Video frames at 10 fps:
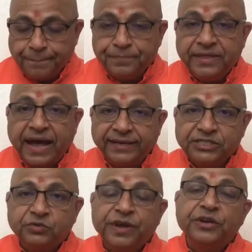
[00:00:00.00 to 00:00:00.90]

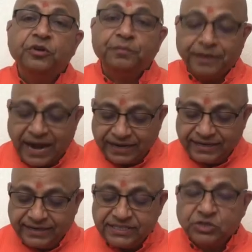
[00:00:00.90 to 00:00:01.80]
that's when you
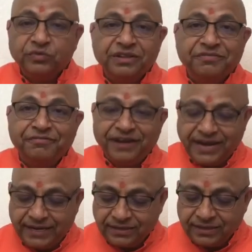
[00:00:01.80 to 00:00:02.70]
practice with
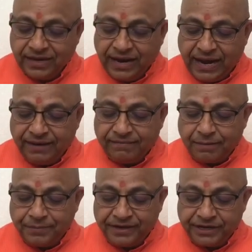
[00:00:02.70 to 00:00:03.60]
faith and
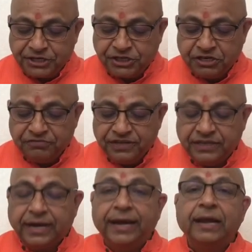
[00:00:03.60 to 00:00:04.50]
repetition with
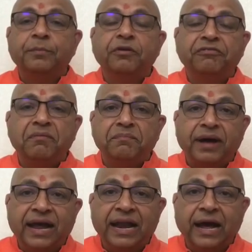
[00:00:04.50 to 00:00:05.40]
the help of a
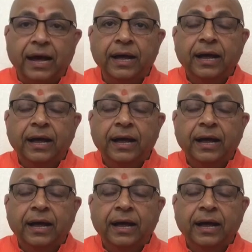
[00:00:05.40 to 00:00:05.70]
mala.